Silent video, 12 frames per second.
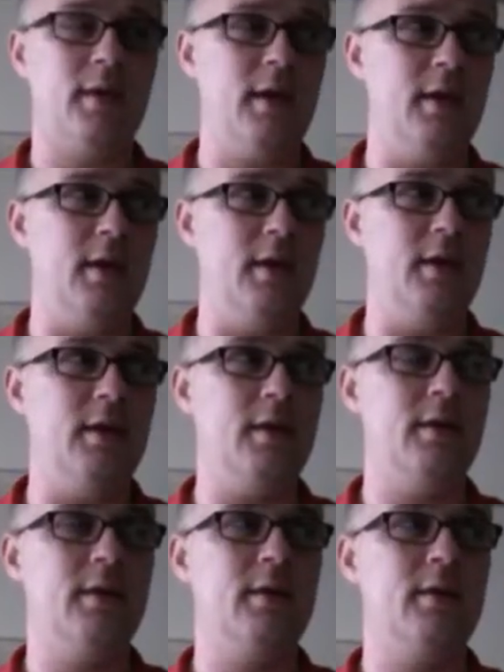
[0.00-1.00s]

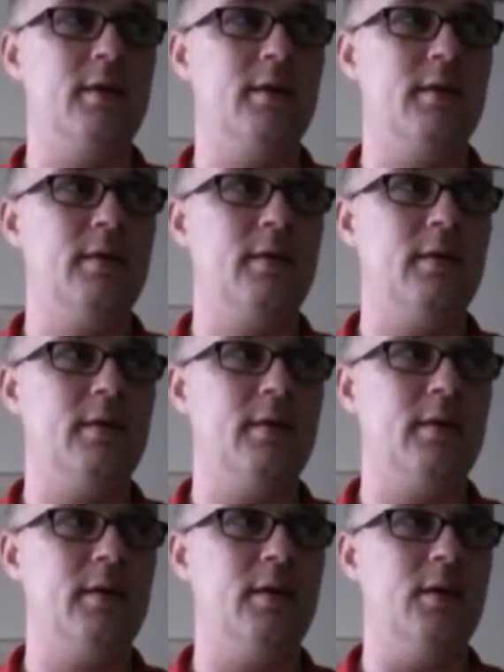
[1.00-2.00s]
in
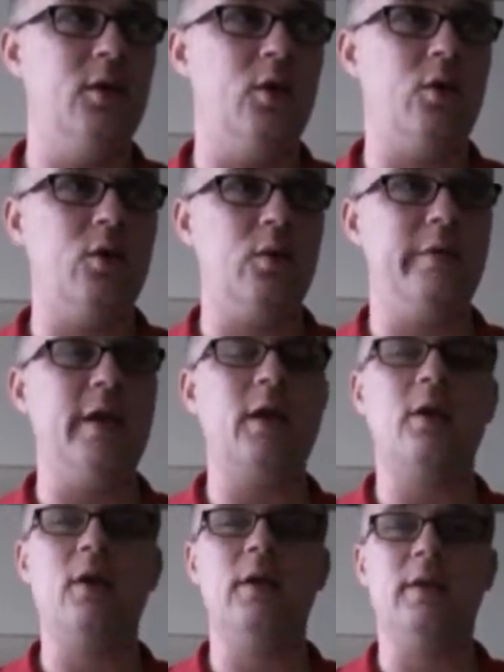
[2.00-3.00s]
in old, they
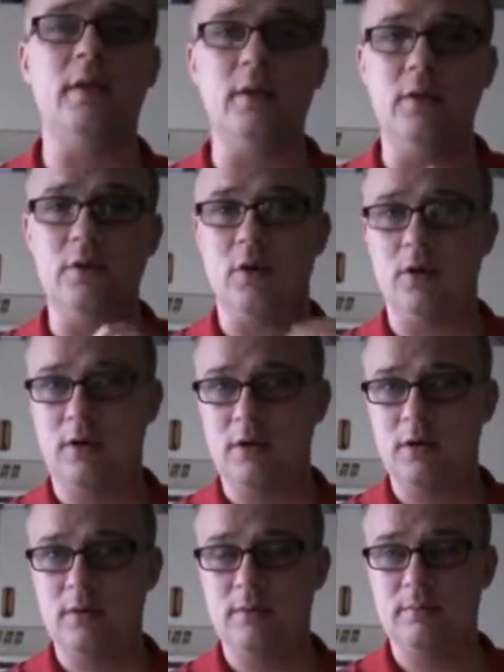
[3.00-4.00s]
call it the
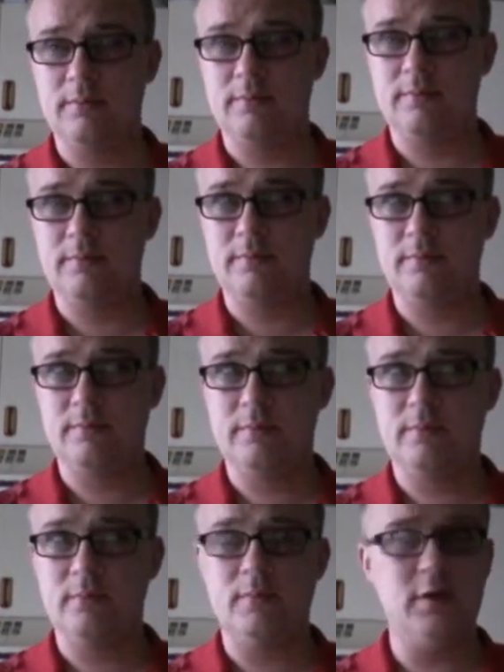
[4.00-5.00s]
dark.
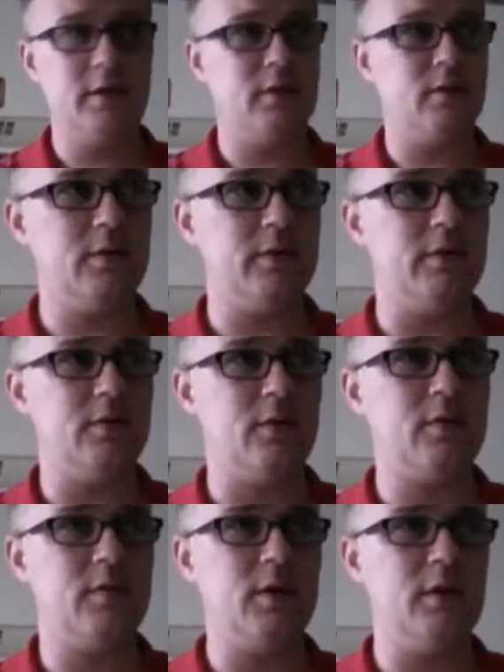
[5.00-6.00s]
What do they it? The
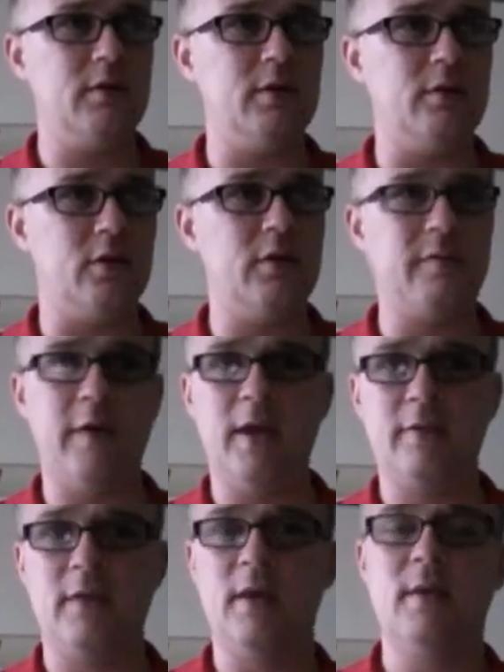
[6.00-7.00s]
dark religion, the dark
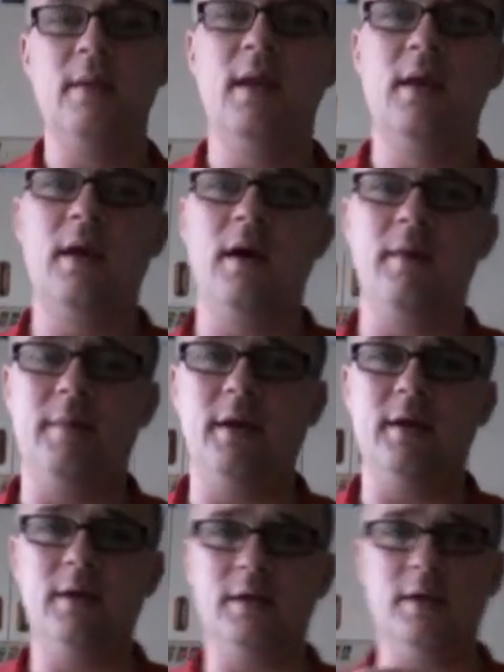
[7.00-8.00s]
faith.
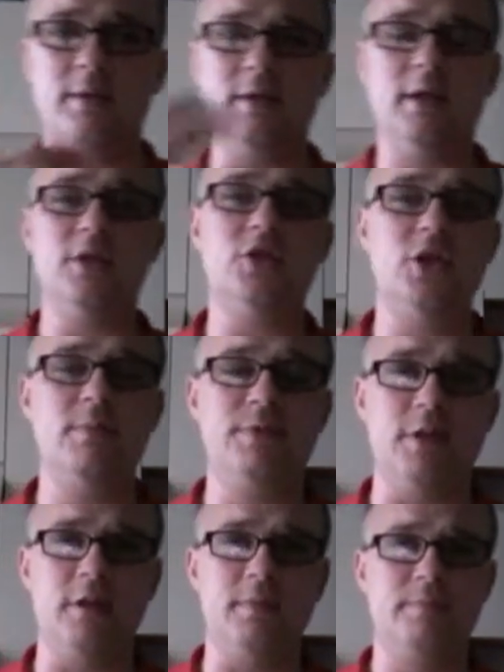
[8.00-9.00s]
It's an
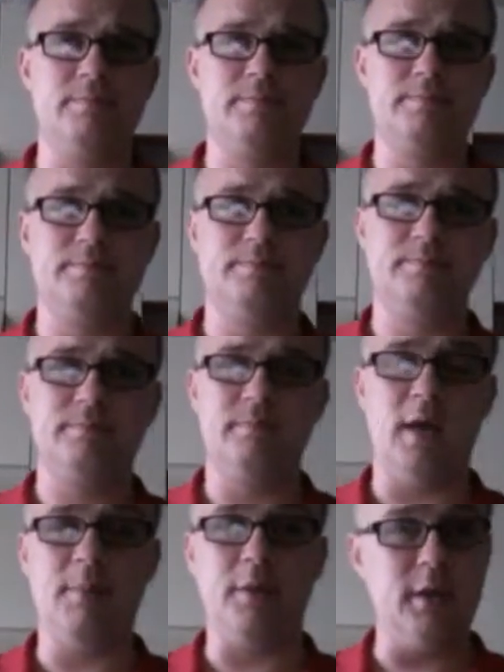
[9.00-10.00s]
Egyptian,
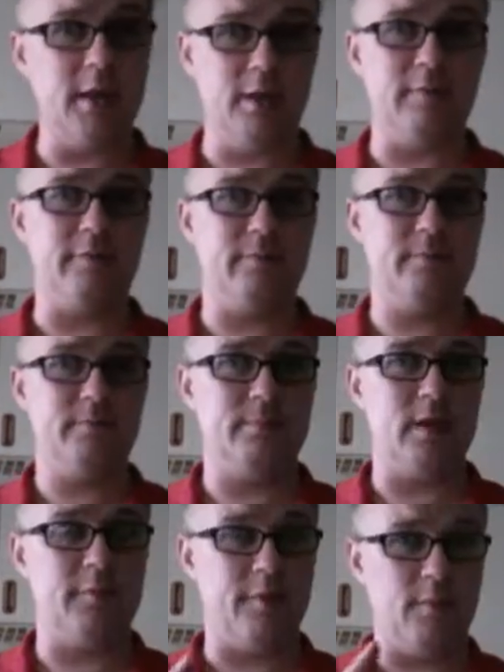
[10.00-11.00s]
I believe.
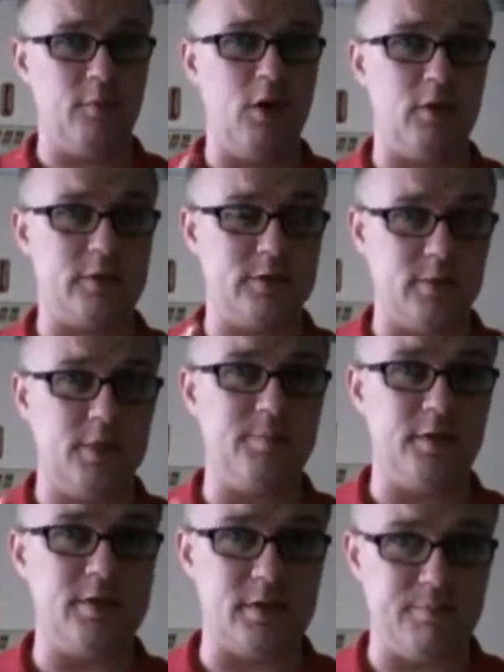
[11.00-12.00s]
Now, if I'm wrong, somebody
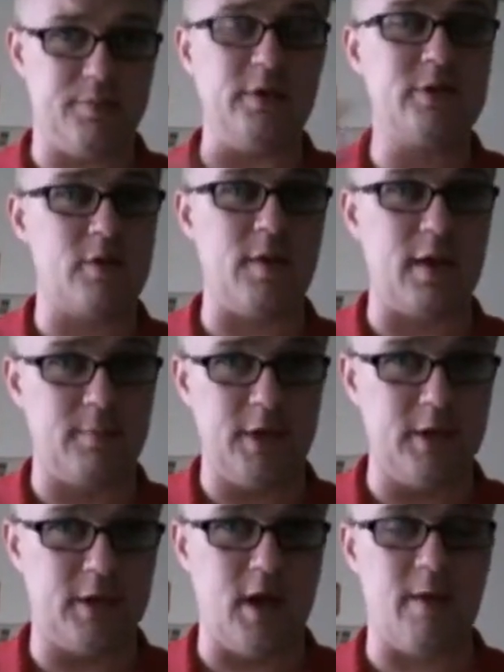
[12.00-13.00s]
please correct me
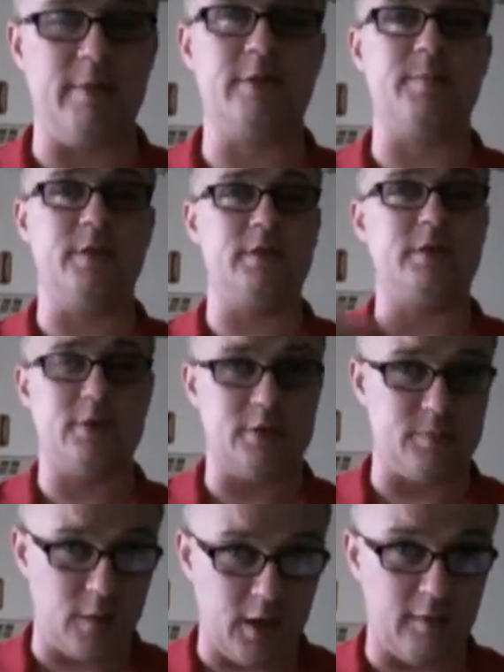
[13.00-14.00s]
in the comments. But this is
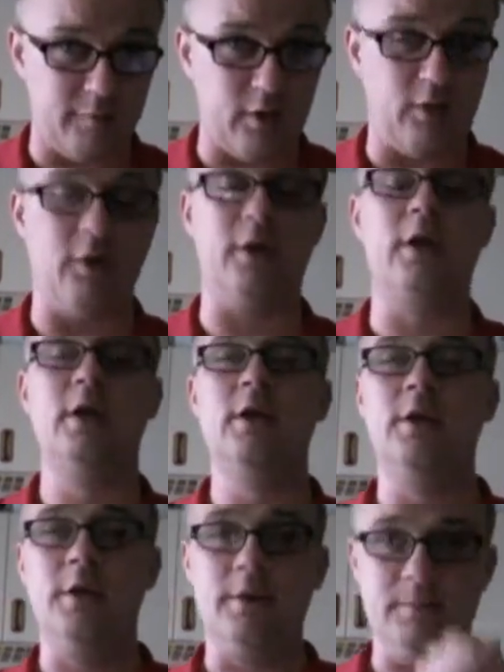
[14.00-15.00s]
just what I've learned.
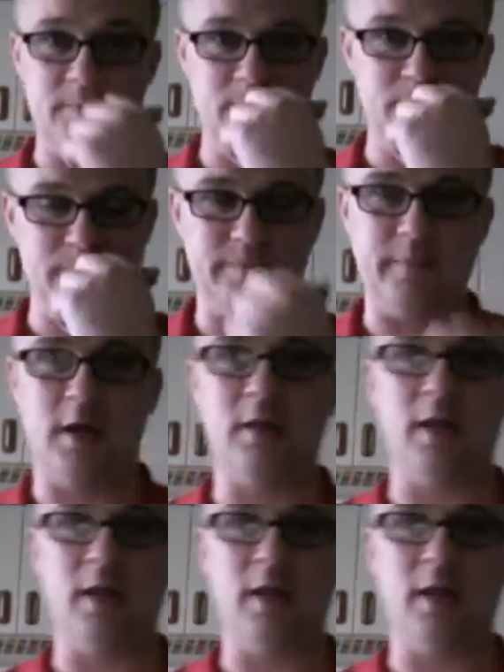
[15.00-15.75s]
A